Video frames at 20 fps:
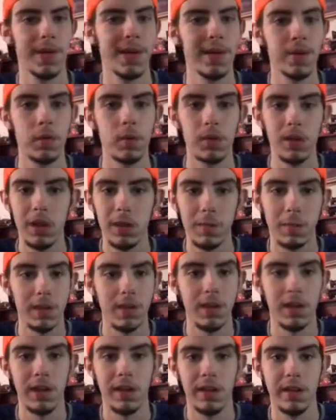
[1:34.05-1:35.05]
If I ain't gonna do
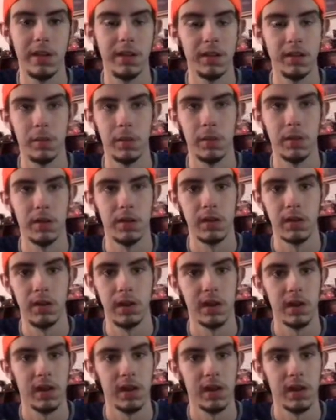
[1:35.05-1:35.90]
it, then I, it's not worth it